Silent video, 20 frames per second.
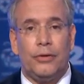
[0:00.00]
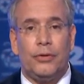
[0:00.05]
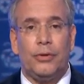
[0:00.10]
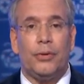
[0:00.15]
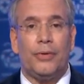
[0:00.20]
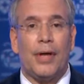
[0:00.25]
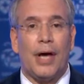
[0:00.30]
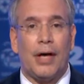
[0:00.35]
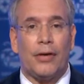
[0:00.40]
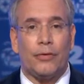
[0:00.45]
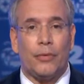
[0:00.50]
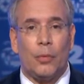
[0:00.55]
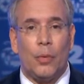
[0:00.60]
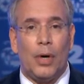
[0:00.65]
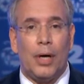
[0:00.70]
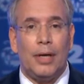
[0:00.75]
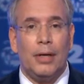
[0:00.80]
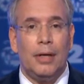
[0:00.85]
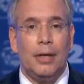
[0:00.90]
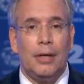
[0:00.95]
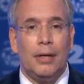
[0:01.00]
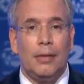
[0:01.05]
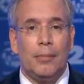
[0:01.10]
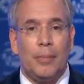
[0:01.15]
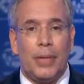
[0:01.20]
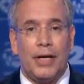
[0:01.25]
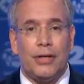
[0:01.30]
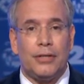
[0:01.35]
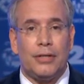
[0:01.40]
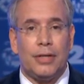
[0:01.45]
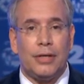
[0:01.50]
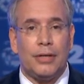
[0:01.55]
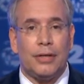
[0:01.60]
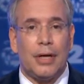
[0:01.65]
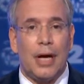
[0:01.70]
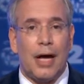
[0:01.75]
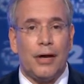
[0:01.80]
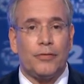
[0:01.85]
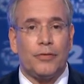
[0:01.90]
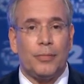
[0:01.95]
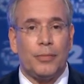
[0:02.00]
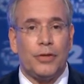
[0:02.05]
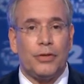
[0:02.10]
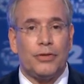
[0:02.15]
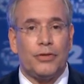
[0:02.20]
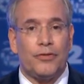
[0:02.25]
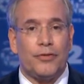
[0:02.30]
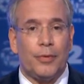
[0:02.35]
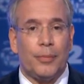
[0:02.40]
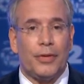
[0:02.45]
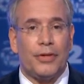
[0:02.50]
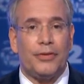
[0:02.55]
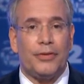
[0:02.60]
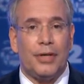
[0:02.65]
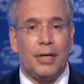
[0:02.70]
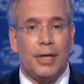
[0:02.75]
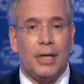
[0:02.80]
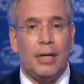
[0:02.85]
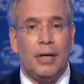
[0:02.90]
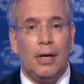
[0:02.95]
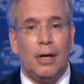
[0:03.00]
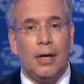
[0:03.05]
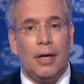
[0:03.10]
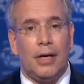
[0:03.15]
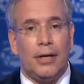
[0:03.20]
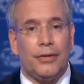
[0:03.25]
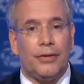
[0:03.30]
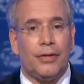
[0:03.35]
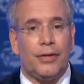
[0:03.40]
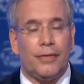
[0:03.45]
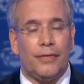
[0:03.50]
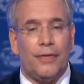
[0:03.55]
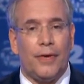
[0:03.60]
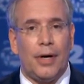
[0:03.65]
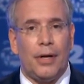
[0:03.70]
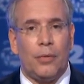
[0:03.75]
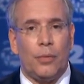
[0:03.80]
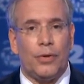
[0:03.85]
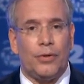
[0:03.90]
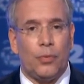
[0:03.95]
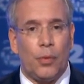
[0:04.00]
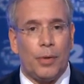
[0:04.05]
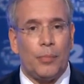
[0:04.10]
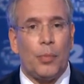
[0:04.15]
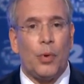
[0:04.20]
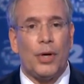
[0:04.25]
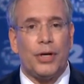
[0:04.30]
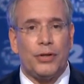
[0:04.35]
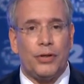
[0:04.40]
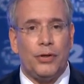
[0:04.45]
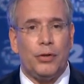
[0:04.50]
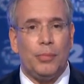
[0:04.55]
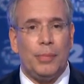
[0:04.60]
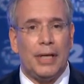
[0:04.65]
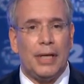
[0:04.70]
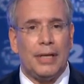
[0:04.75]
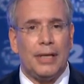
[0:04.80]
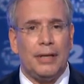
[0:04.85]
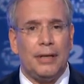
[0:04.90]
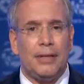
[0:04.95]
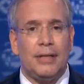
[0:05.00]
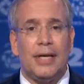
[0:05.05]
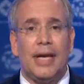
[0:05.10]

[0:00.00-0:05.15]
2001, pension contributions from the city into the fund was $1.2 billion.